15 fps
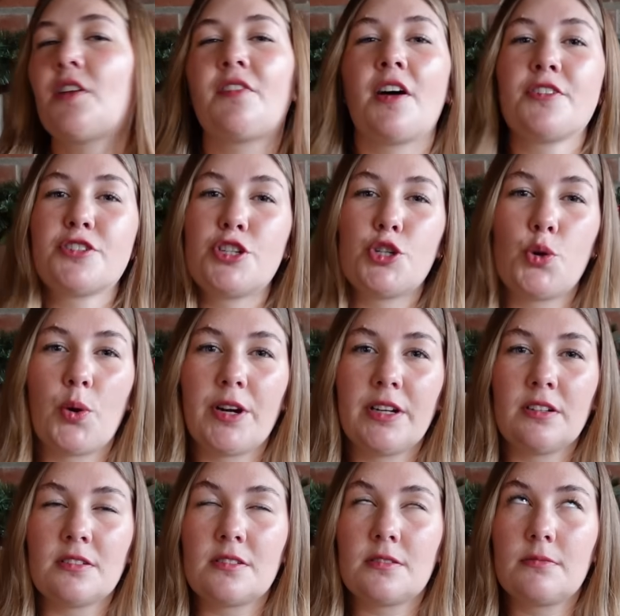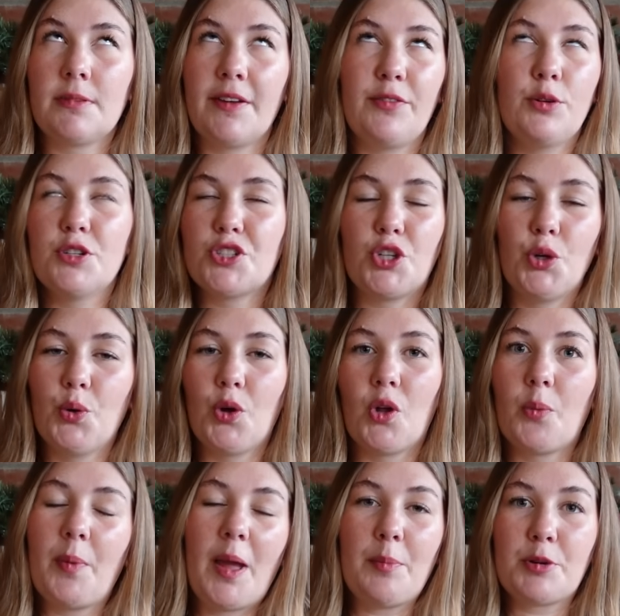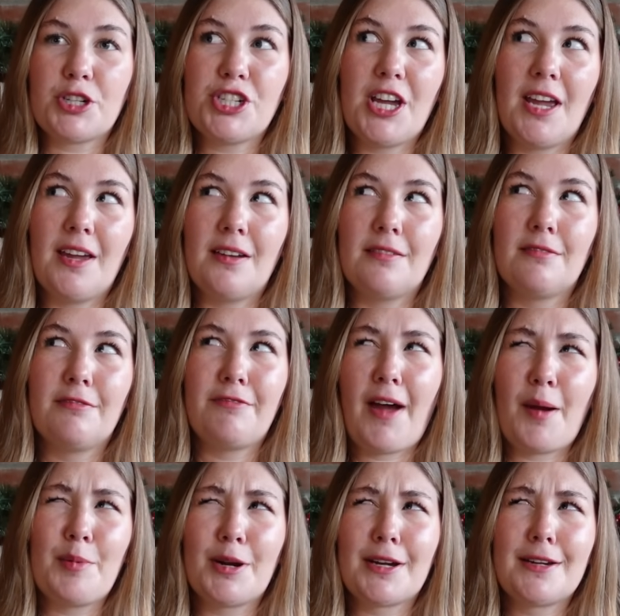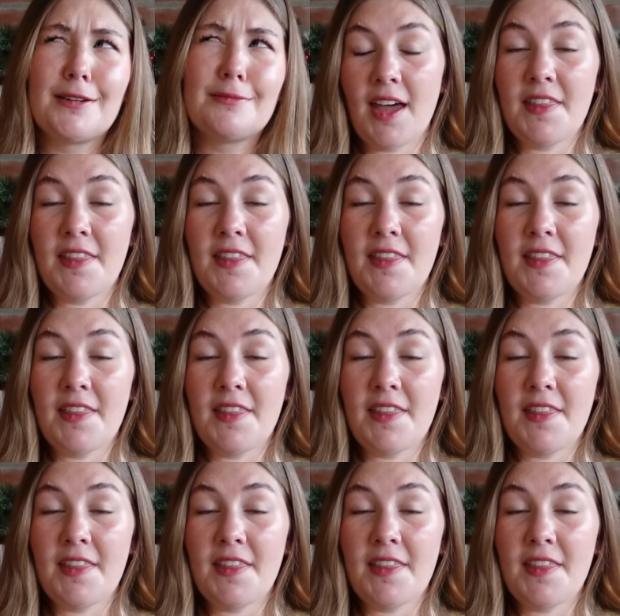of other tutorials if you just Google paper chain fabric.